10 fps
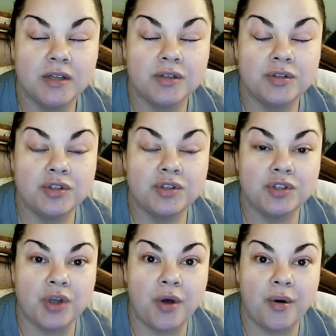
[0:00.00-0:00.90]

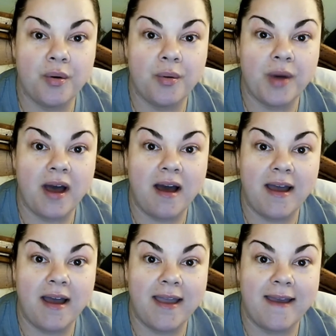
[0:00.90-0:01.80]
so
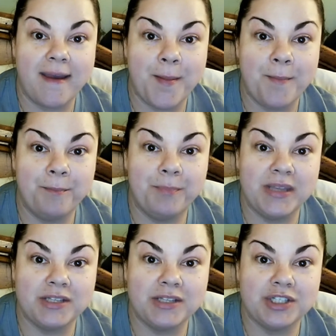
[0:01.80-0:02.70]
I am
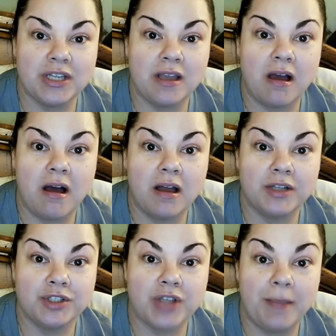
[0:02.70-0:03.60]
binging on
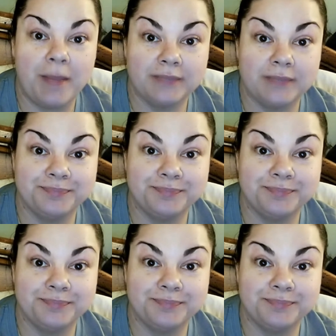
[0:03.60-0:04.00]
shopping.